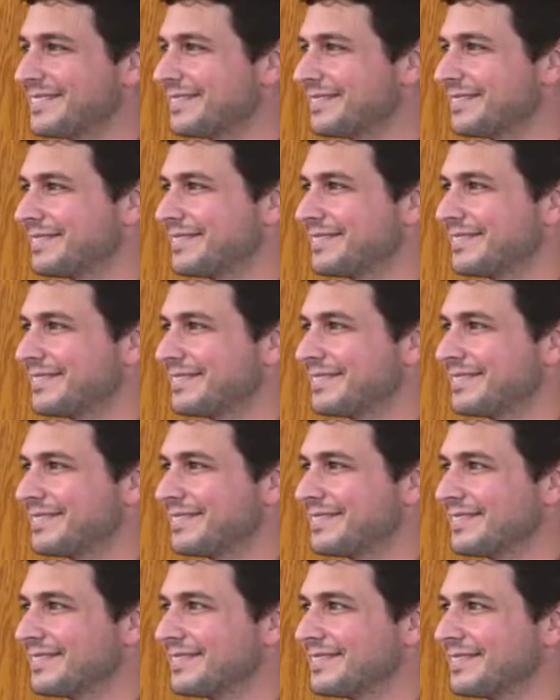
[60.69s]

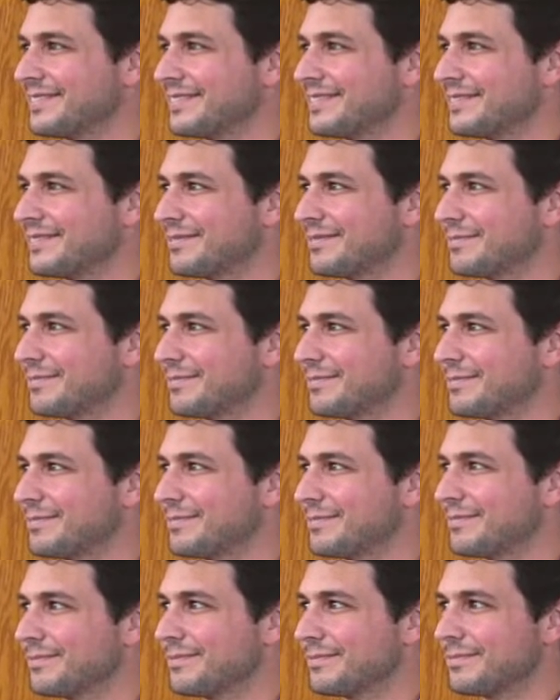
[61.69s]

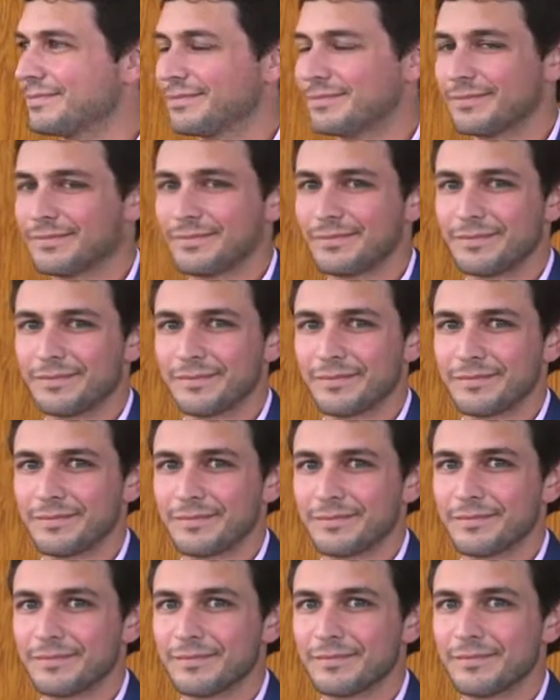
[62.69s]

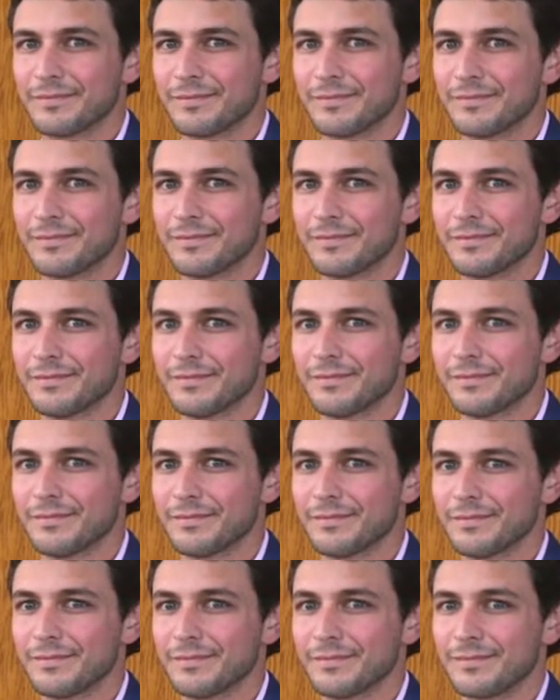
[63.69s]

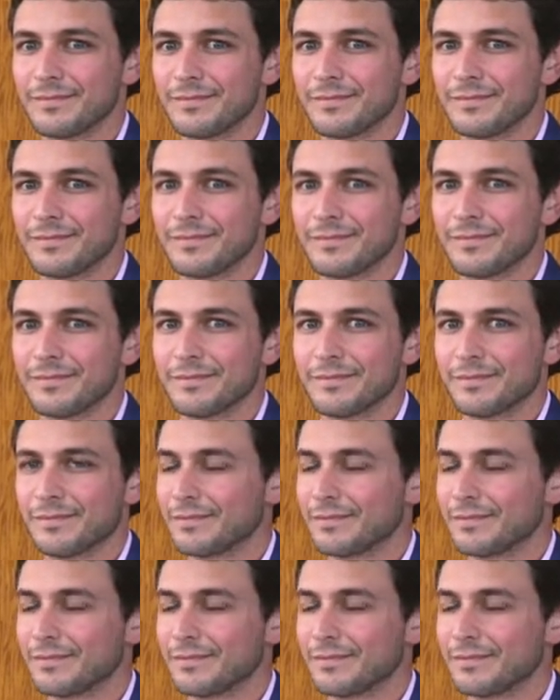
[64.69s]
The person shown says nothing.